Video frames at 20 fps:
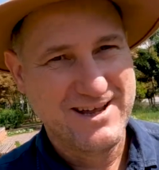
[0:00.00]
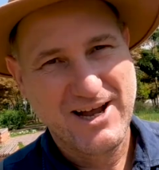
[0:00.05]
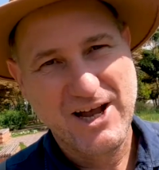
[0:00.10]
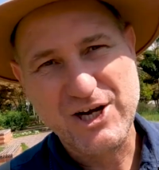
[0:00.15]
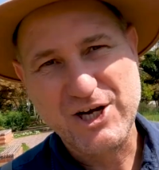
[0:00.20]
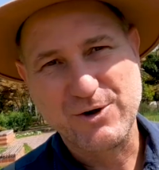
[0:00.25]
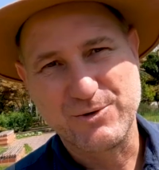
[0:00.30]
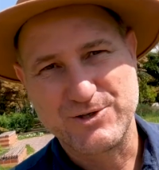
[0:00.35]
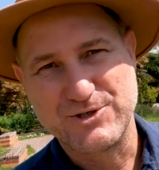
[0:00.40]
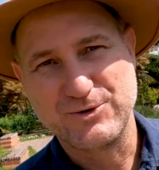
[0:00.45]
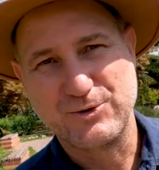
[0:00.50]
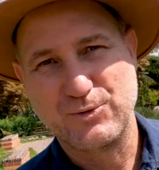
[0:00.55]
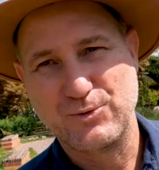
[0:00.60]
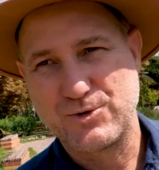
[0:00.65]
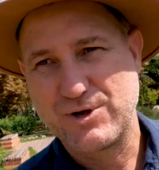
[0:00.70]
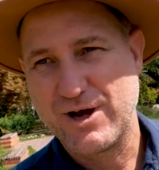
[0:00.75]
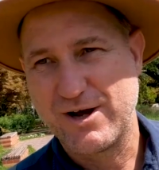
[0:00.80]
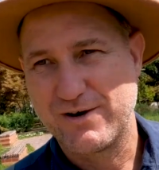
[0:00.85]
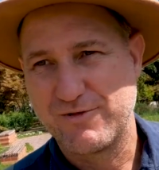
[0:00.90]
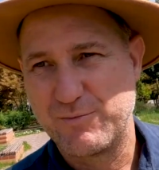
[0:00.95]
I know it's all
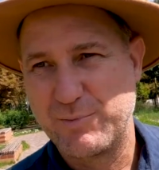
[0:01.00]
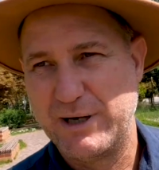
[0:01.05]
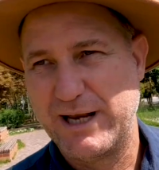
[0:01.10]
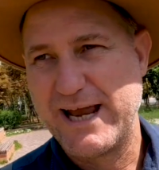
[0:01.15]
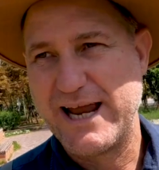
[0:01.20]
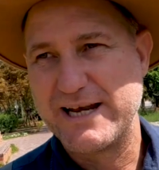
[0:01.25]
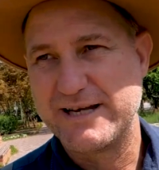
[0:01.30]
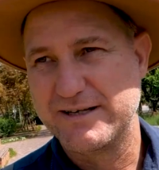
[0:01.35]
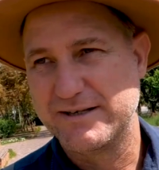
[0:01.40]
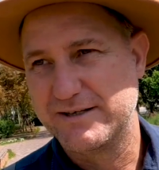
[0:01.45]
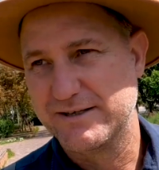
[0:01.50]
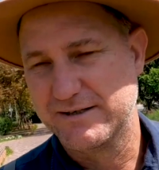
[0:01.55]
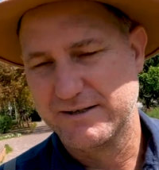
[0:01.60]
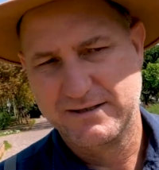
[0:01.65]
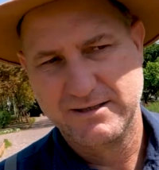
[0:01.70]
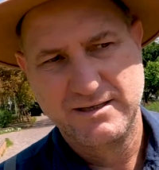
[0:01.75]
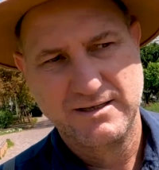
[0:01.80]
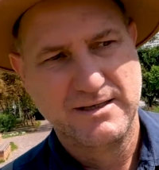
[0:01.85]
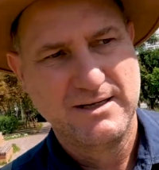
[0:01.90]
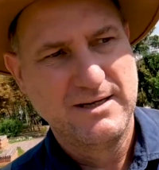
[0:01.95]
kind of planted
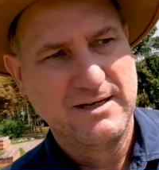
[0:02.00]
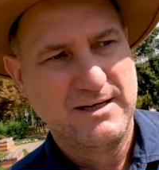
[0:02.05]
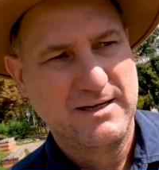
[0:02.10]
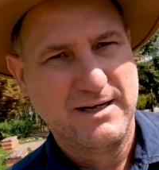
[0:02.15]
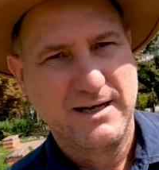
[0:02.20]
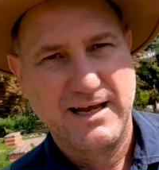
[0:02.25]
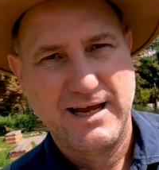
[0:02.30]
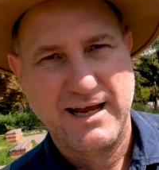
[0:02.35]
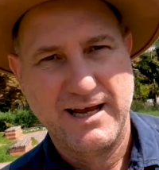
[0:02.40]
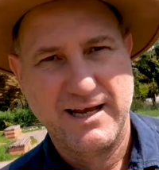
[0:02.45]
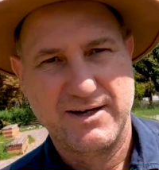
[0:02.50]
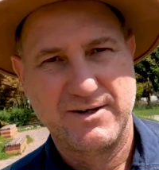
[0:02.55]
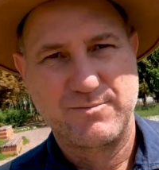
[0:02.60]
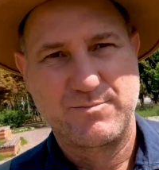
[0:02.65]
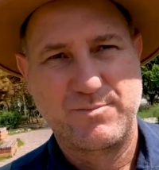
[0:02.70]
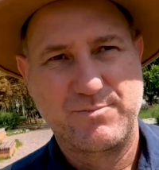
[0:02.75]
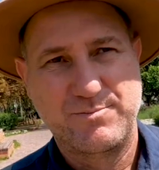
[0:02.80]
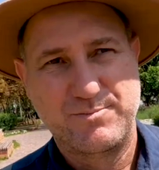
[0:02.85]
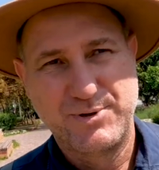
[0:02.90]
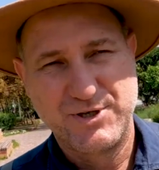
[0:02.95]
and
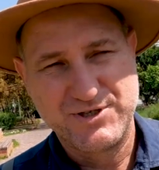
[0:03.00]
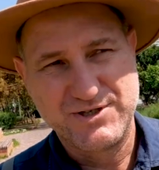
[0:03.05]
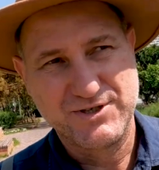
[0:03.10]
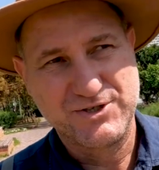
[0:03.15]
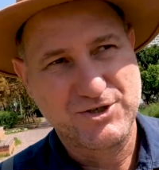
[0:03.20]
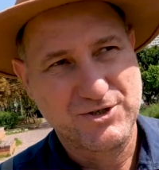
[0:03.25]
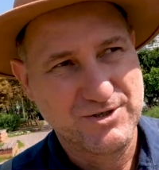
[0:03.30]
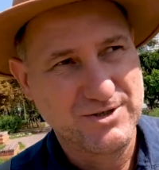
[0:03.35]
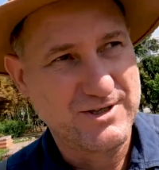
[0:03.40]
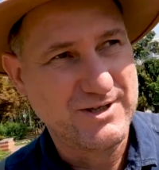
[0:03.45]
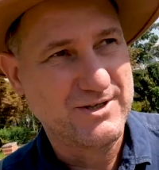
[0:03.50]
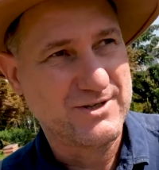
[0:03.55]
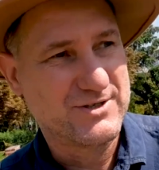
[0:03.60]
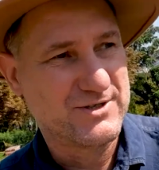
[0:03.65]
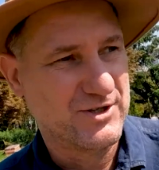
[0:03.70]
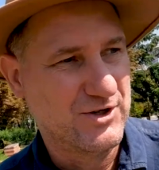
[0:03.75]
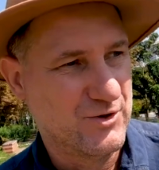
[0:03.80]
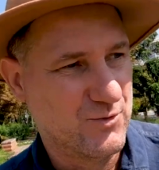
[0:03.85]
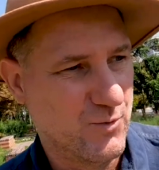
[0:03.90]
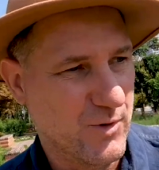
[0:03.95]
positioned in a
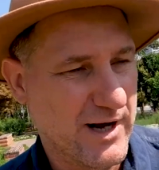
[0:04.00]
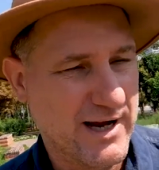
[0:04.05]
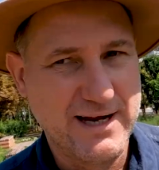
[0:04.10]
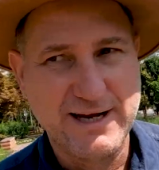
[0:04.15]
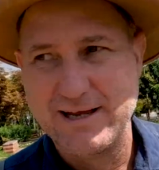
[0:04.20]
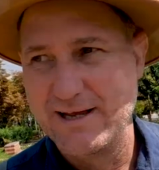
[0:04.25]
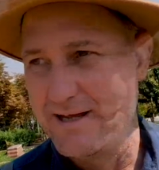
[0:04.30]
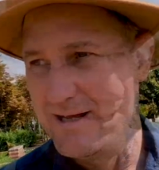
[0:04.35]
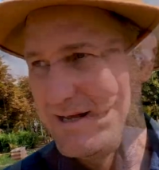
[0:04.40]
certain way.